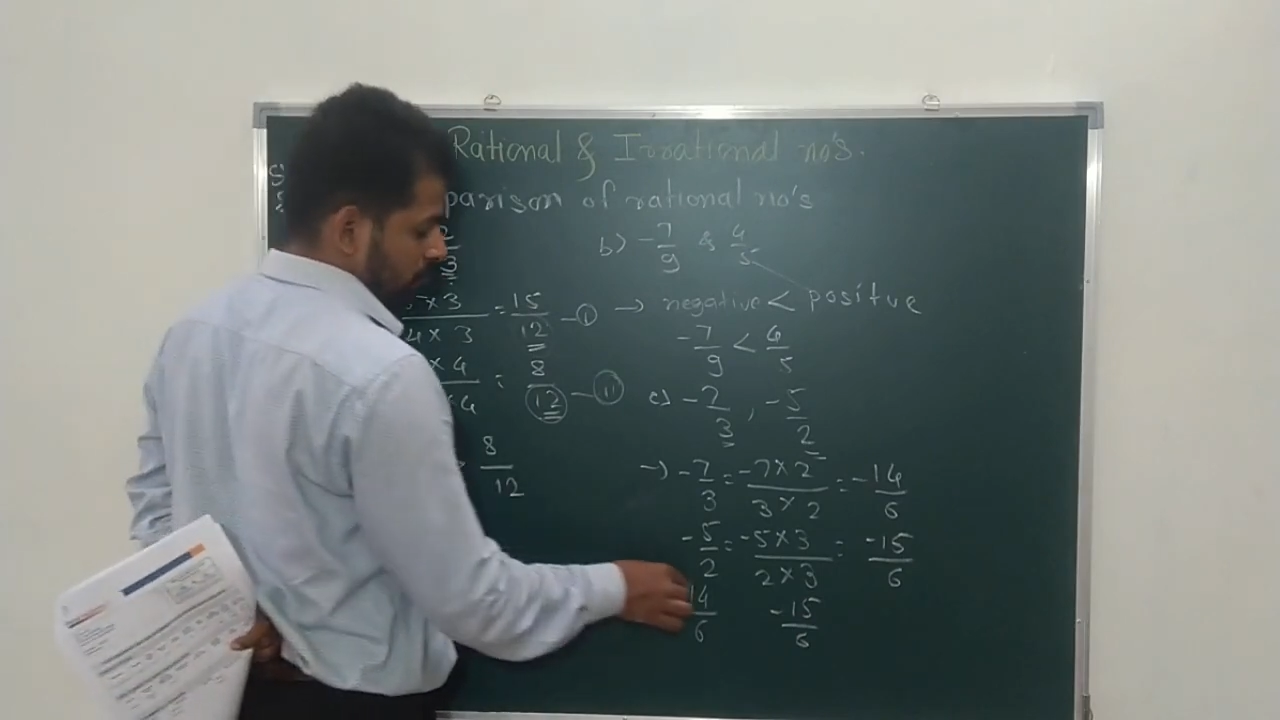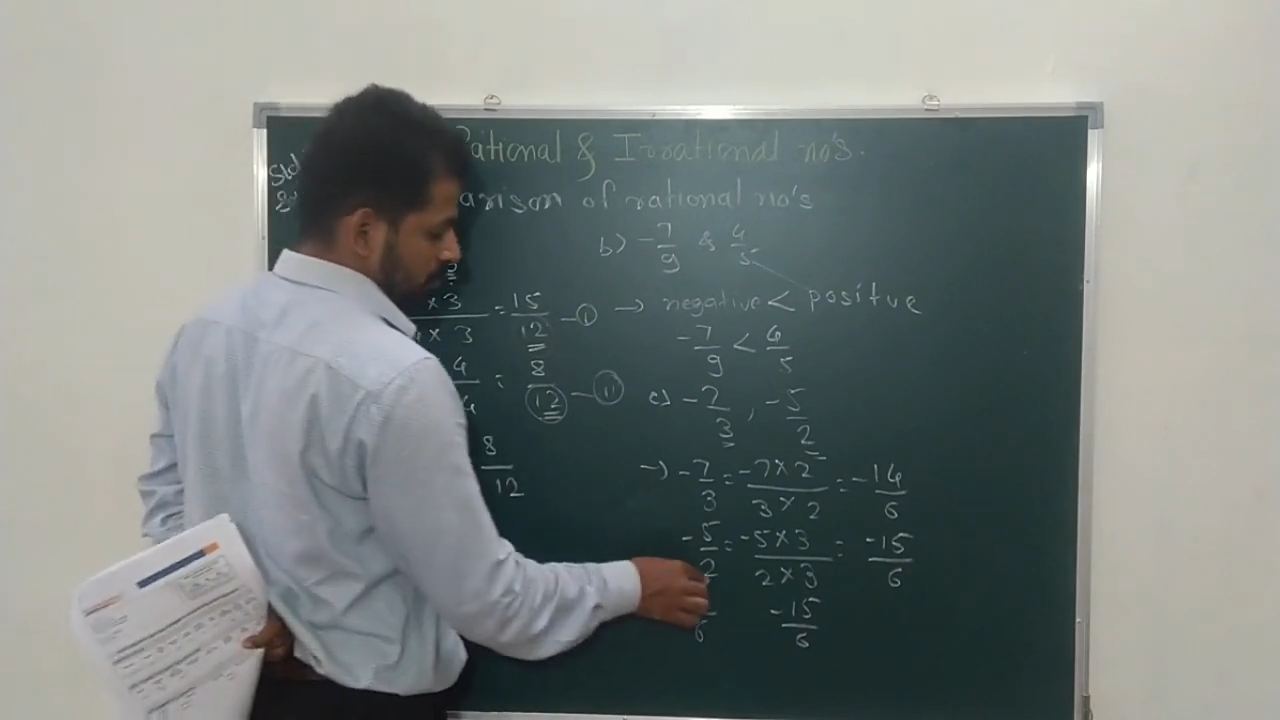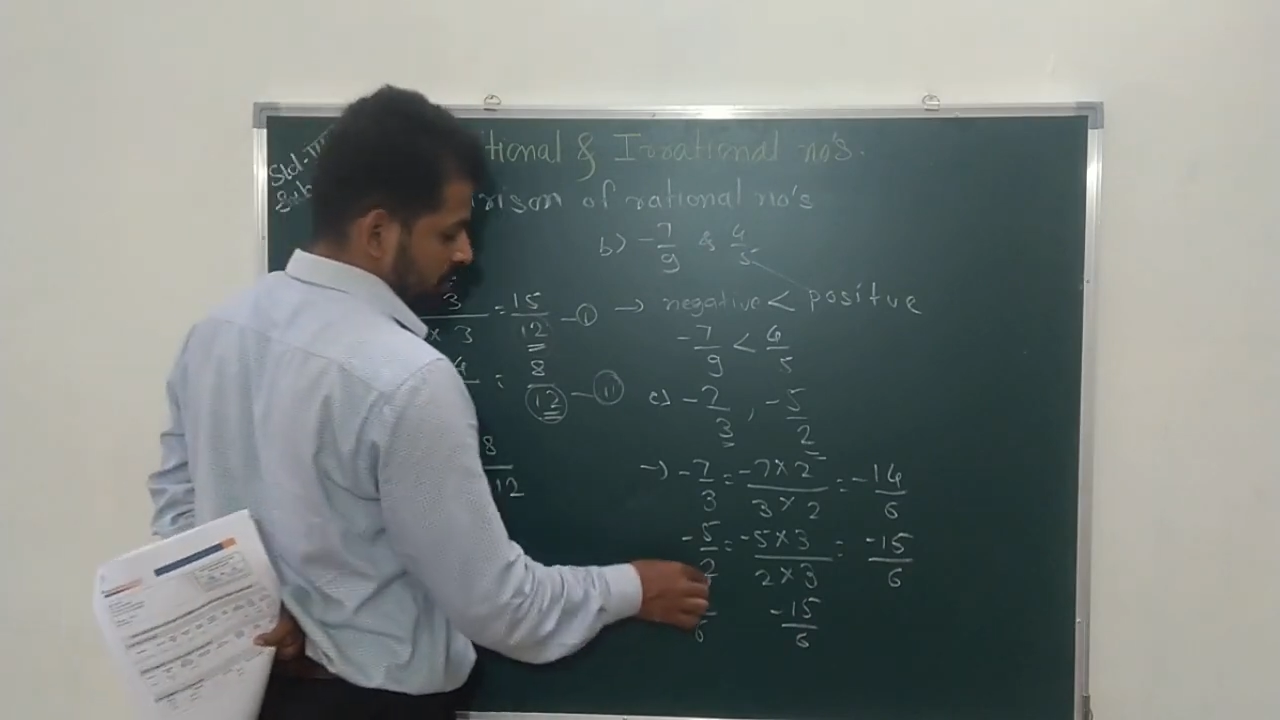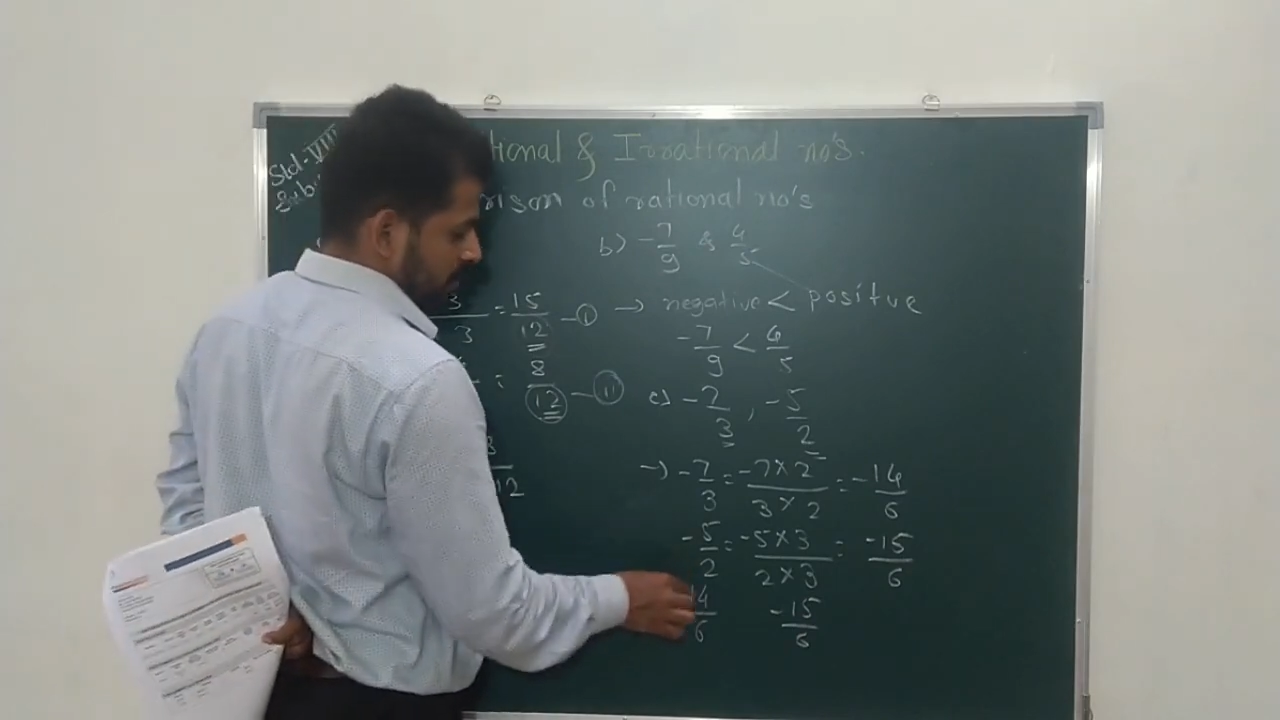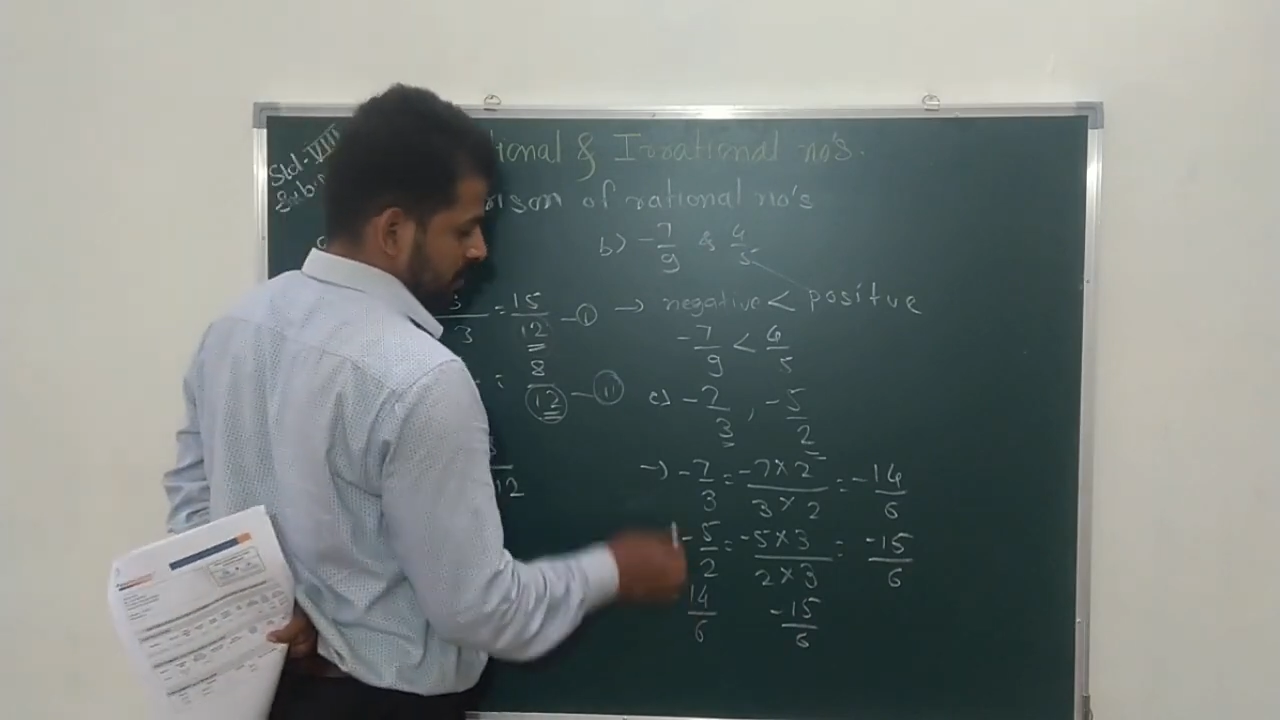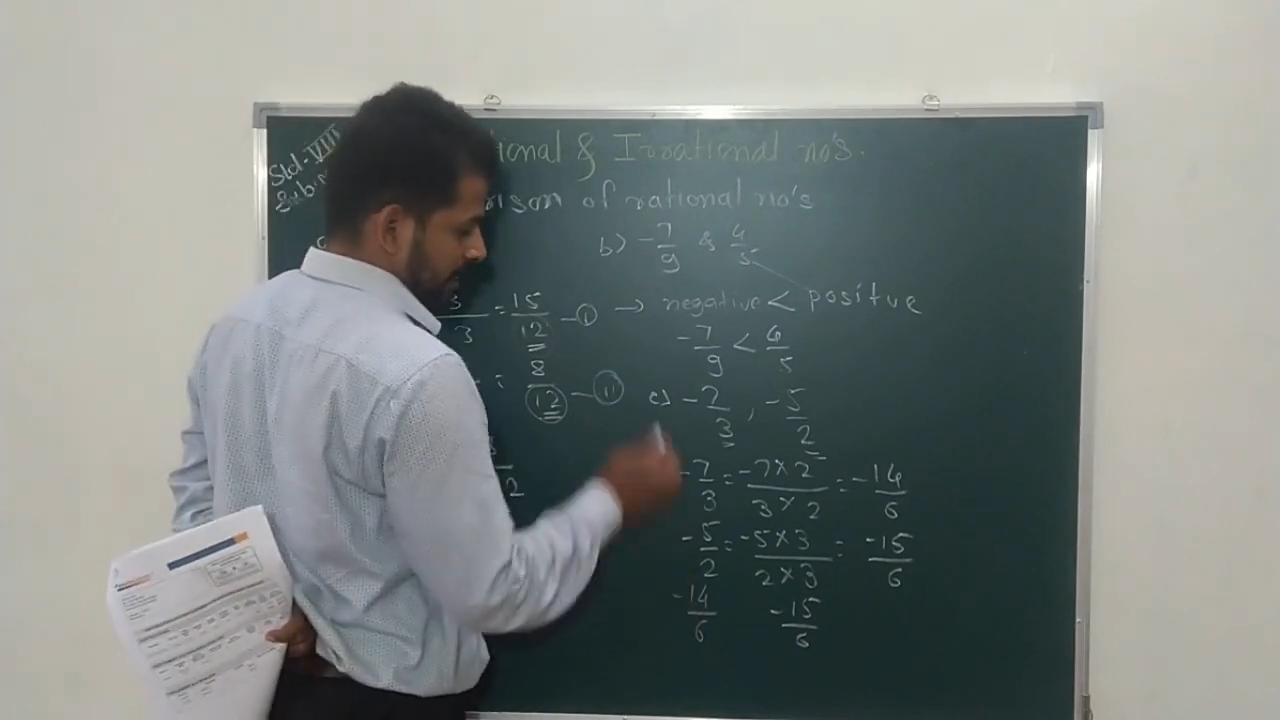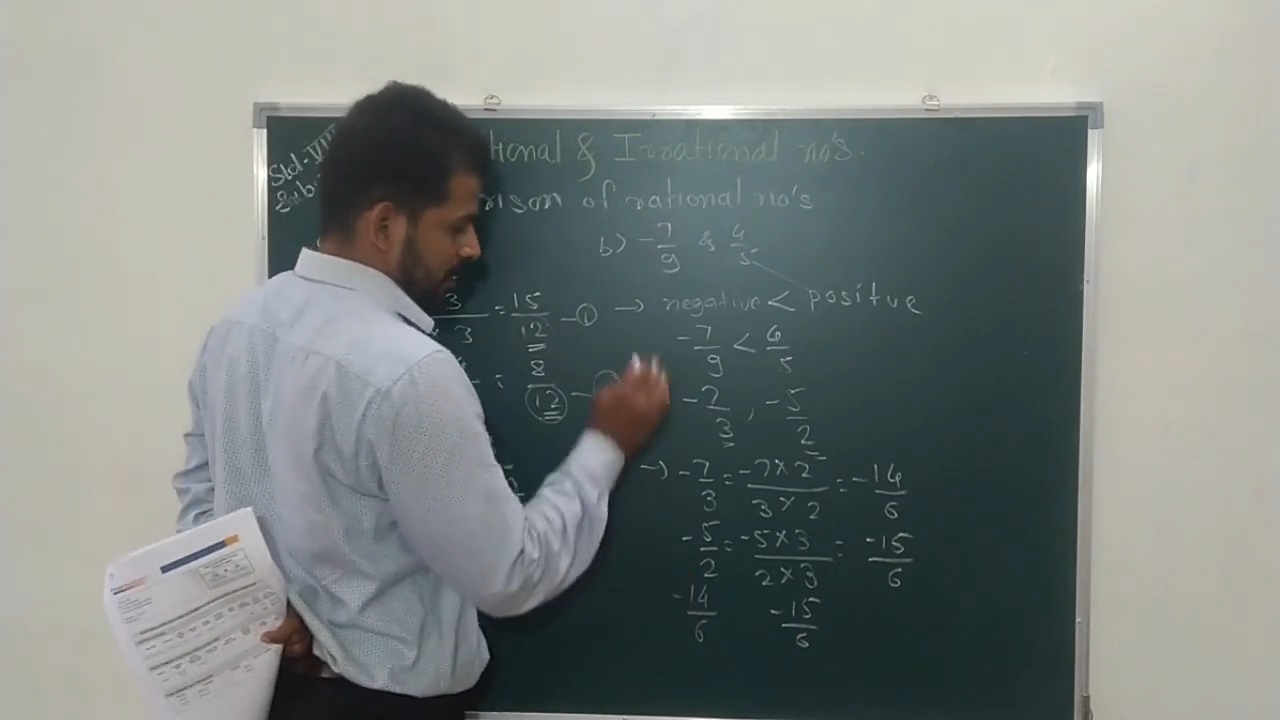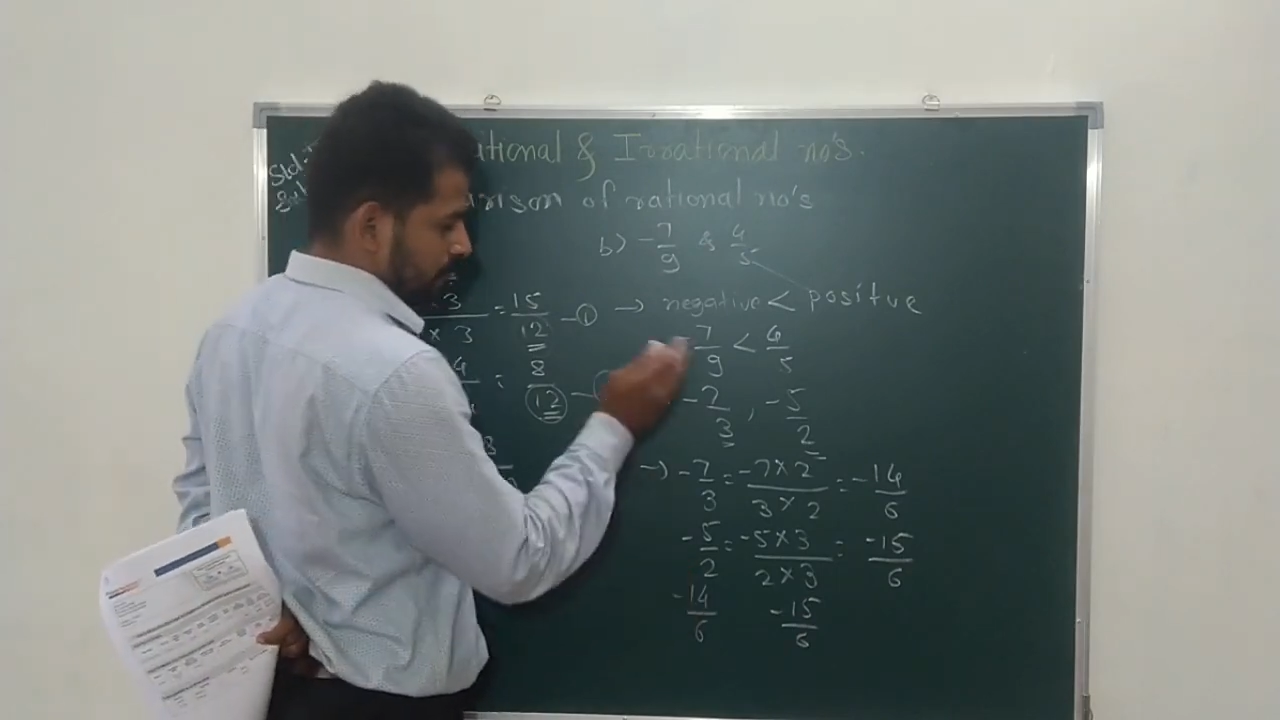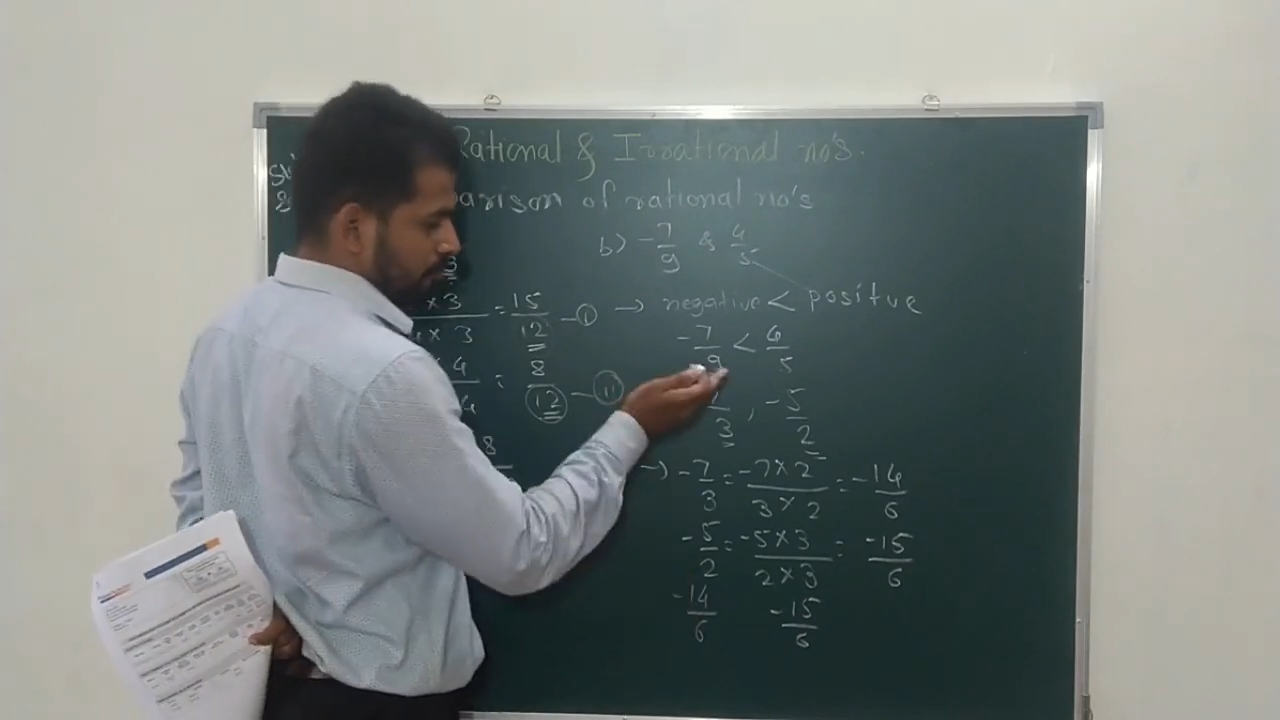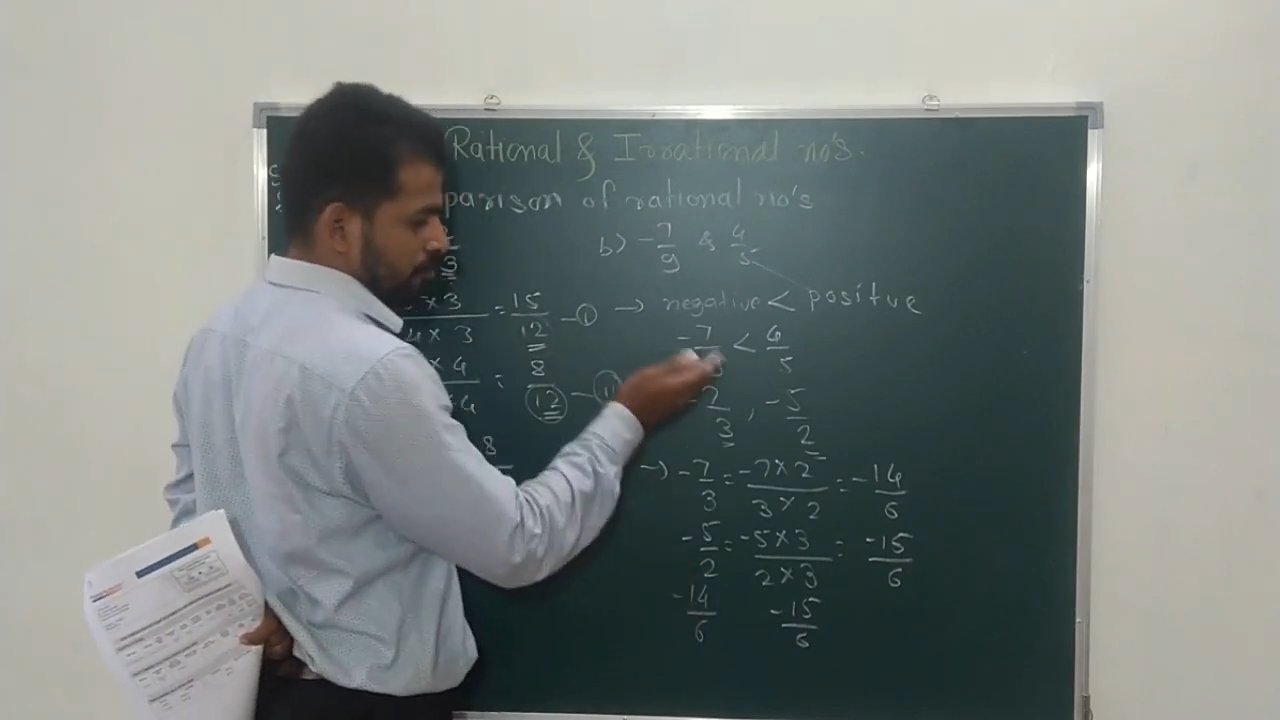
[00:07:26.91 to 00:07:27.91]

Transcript: 14 is greater